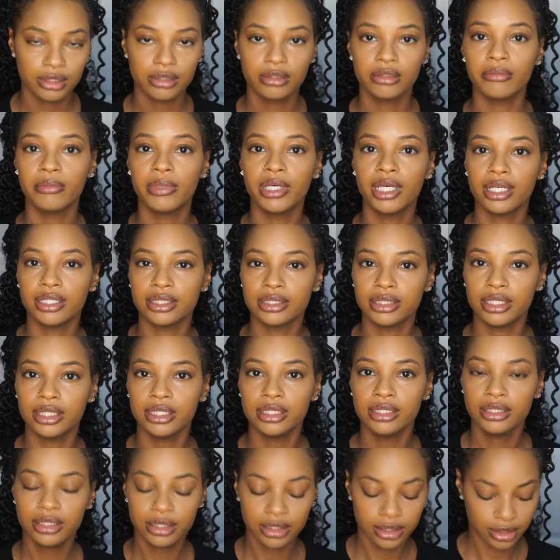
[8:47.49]
Because
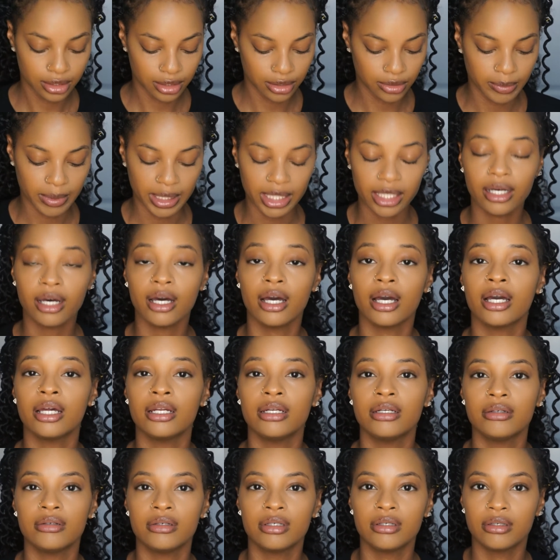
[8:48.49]
this, oh my god.
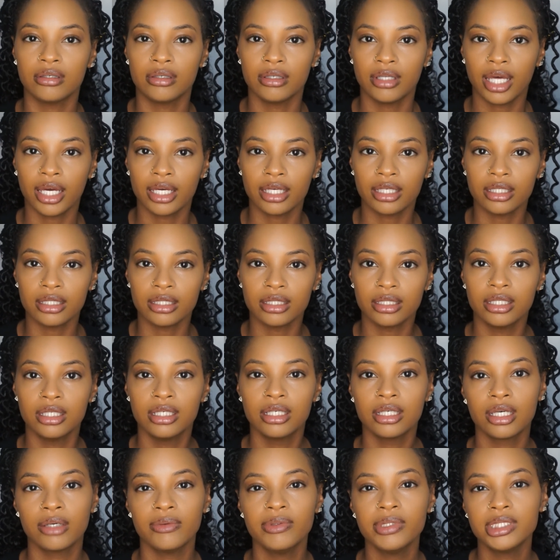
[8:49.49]
Like,
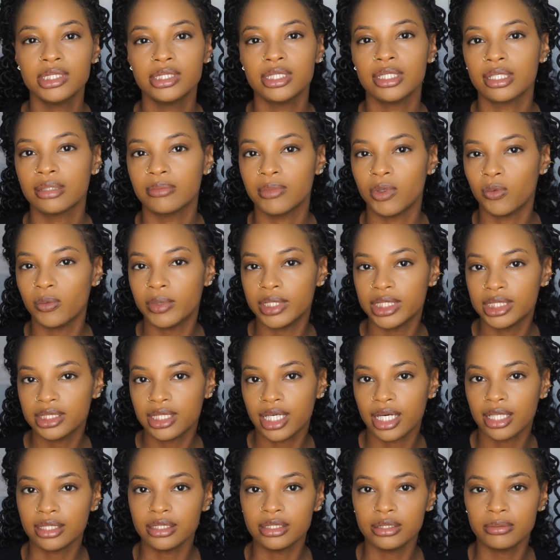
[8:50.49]
can we just take a moment of
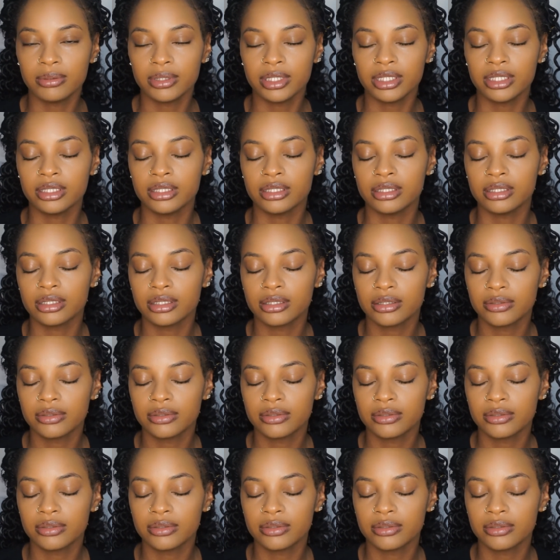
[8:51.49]
silence, please?